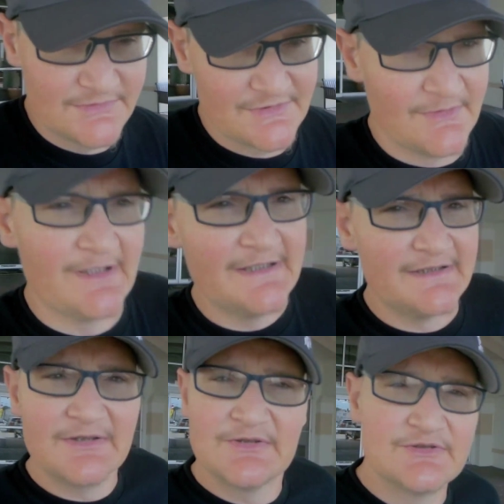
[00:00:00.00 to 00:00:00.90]
was
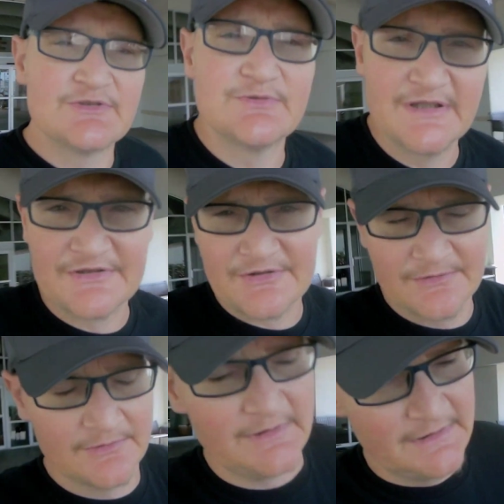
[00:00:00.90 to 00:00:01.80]
great. The
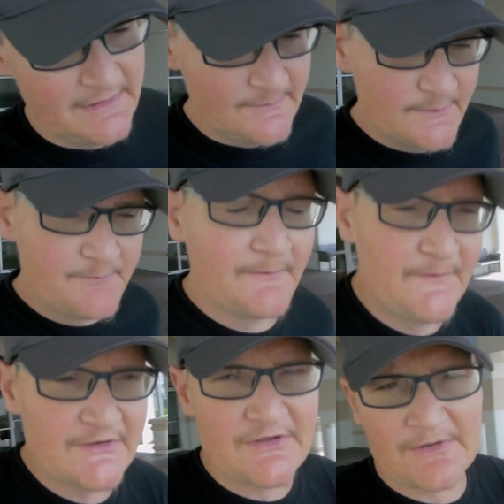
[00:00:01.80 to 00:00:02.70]
jiu-jitsu,
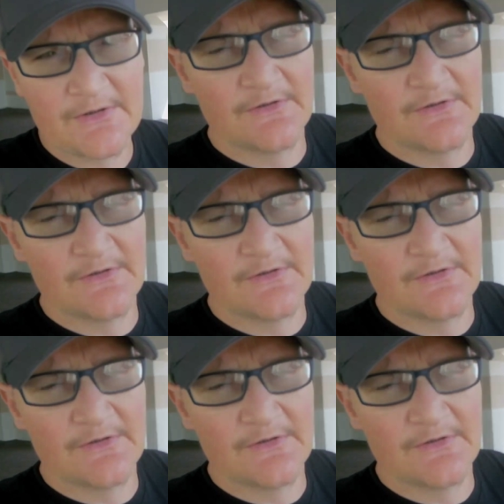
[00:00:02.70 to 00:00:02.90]
Professor